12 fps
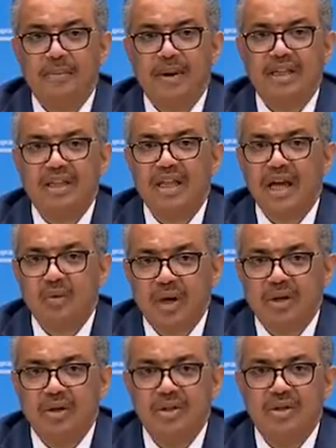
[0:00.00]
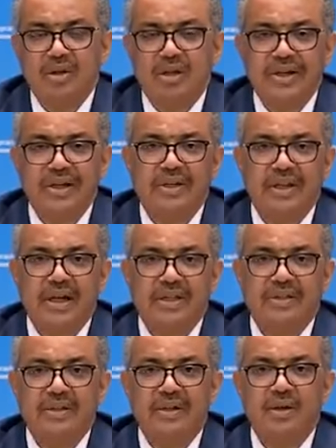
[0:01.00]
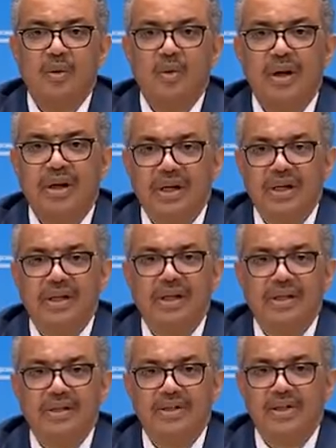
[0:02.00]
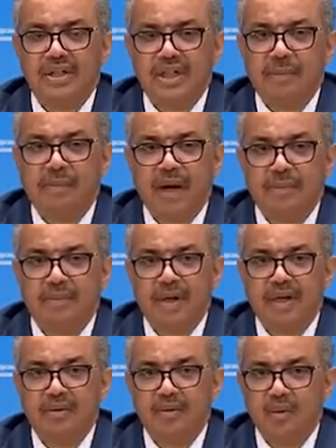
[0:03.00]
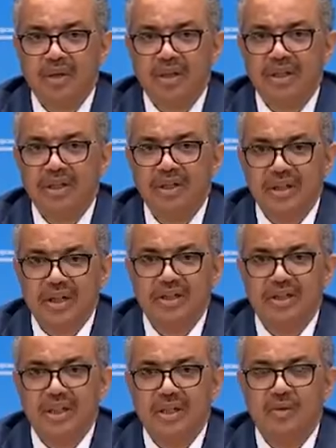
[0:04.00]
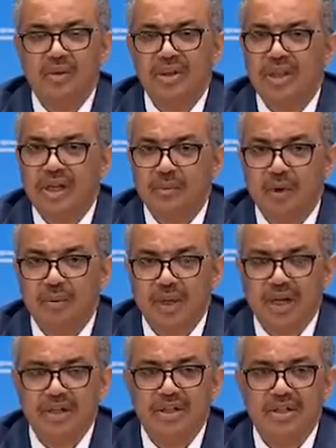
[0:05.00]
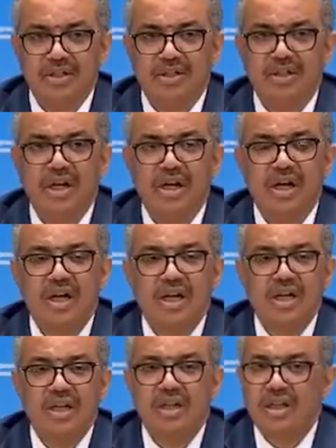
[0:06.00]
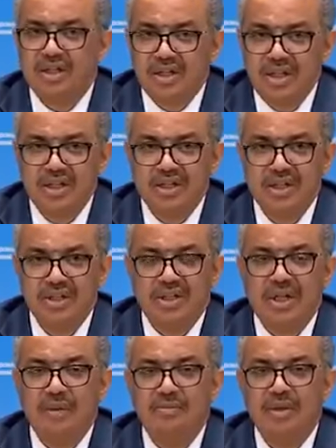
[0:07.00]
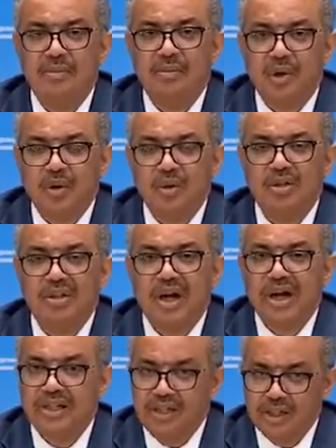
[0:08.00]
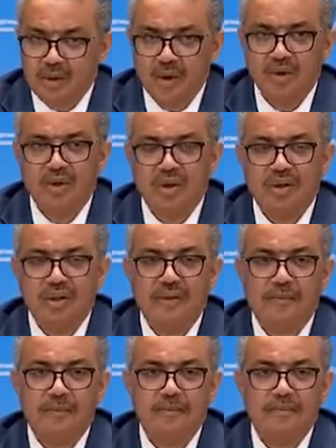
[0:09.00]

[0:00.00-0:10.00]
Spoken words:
But they were also clear that when leaders step up and work intensely with their populations, this disease can be brought under control.